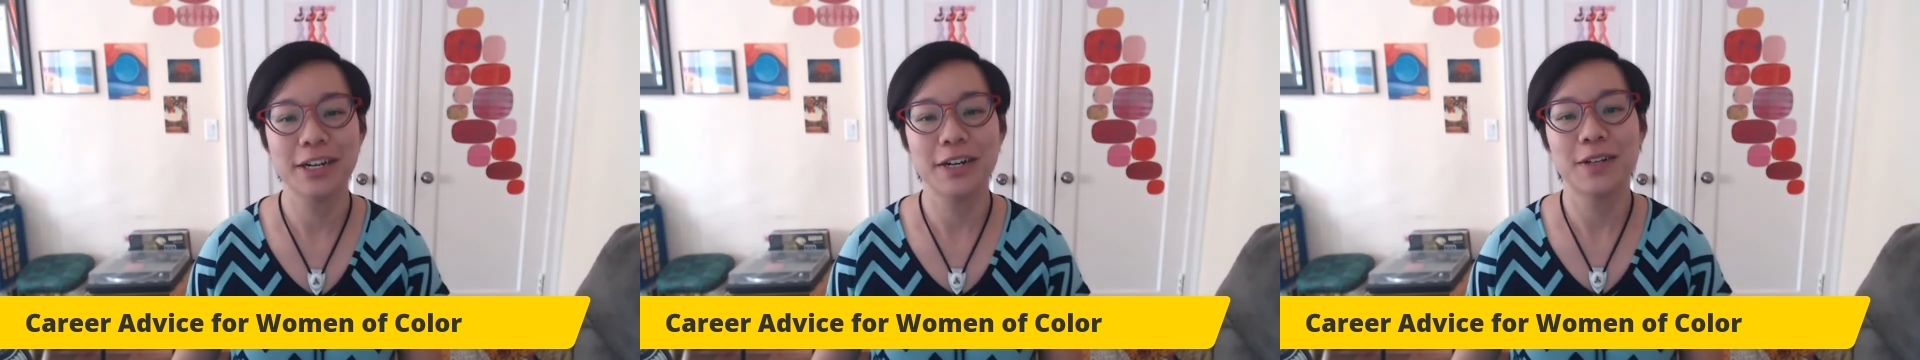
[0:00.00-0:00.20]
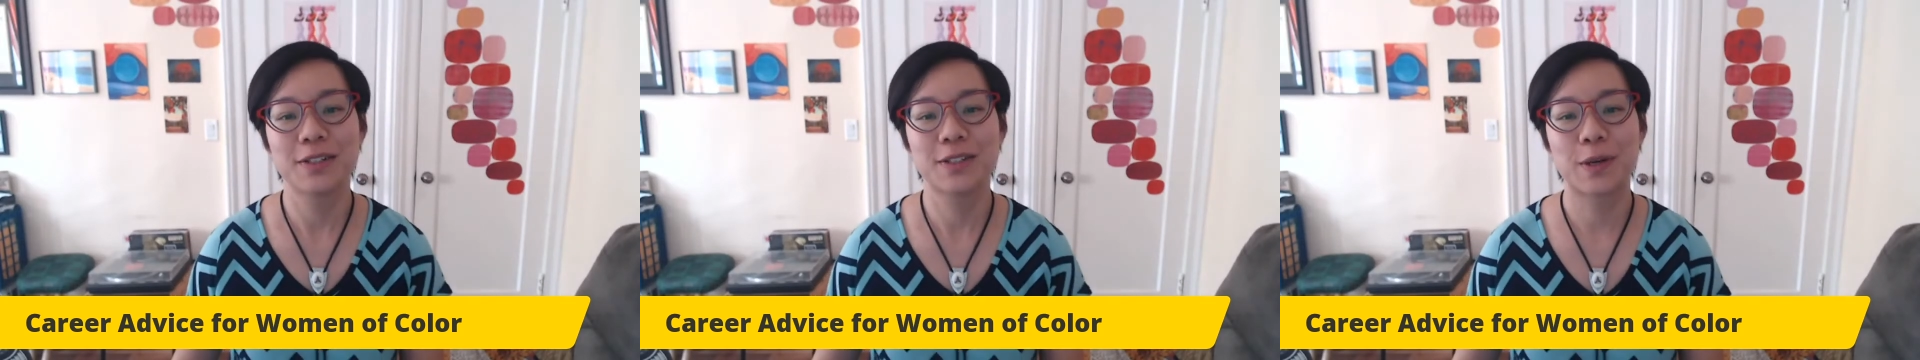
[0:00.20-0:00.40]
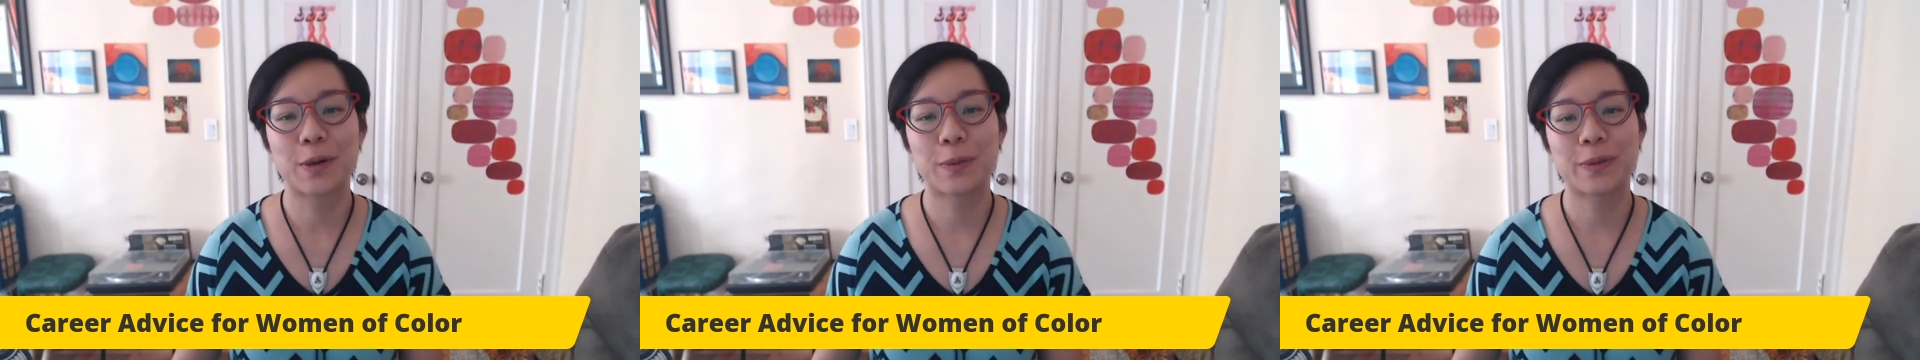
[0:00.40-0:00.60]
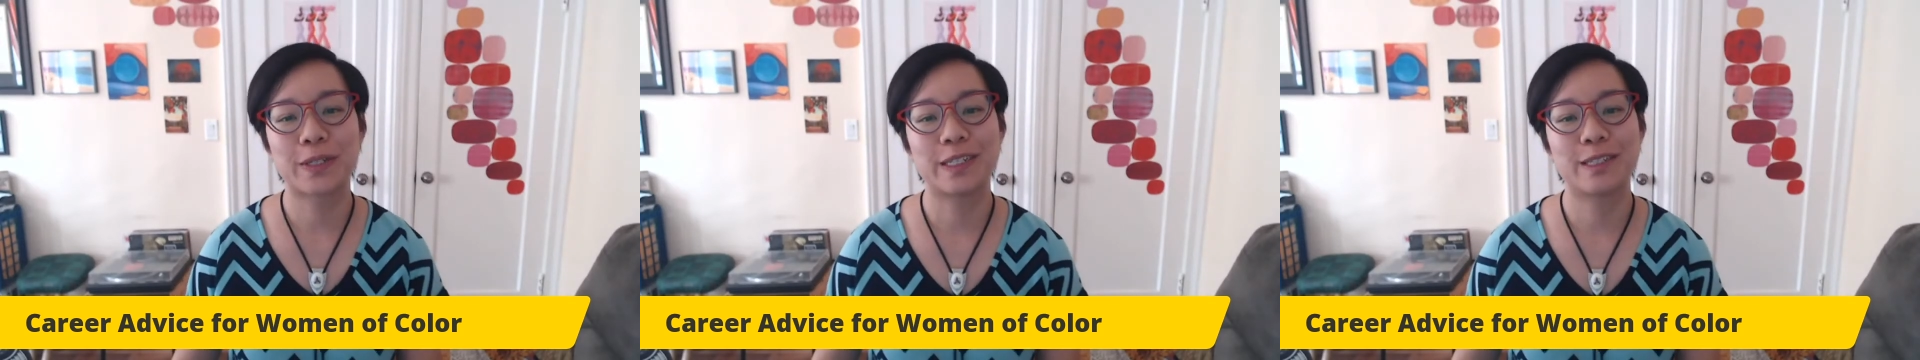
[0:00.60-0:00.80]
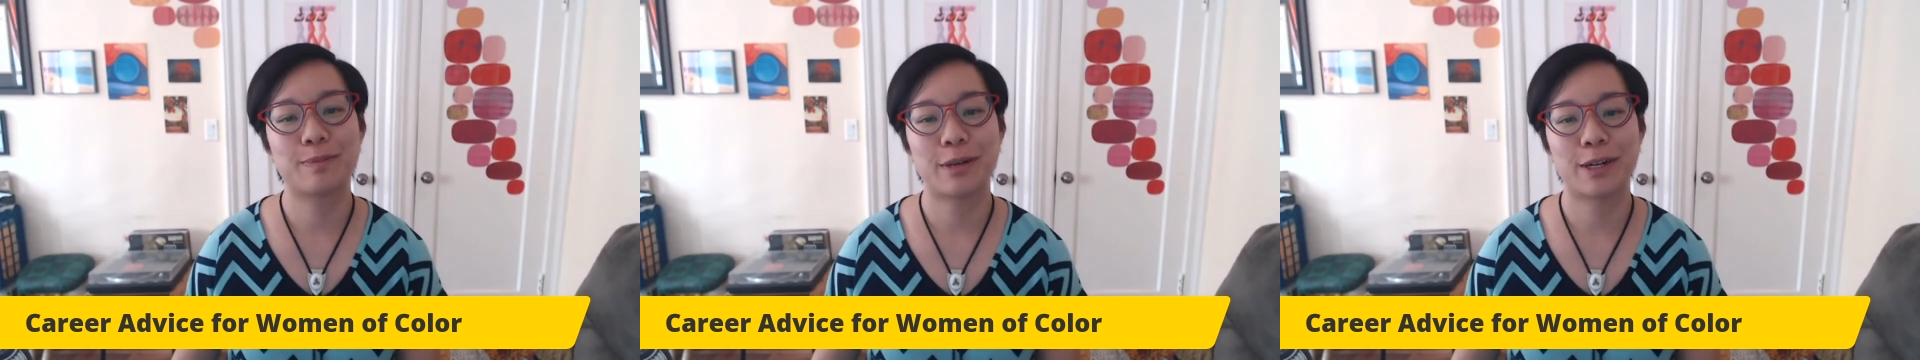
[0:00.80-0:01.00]
so
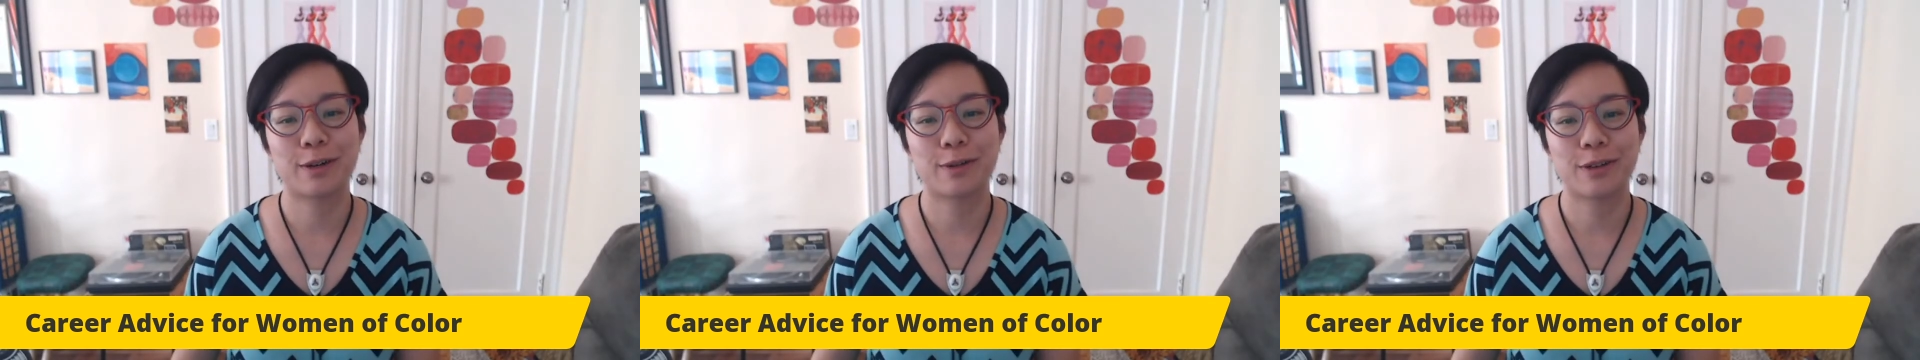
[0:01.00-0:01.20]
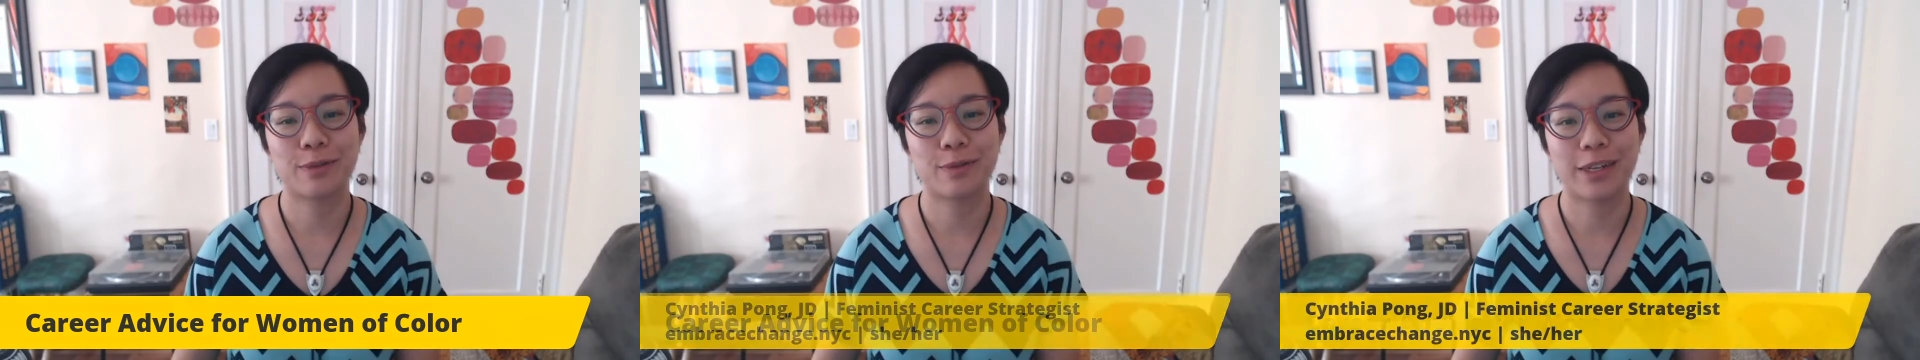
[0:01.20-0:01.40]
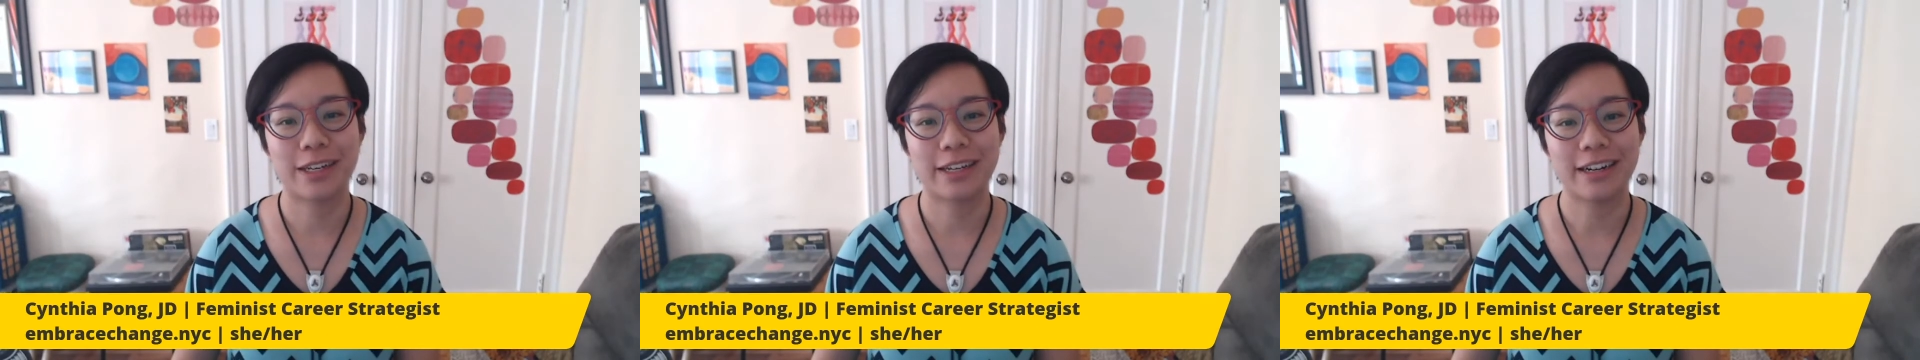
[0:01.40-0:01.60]
please bear with me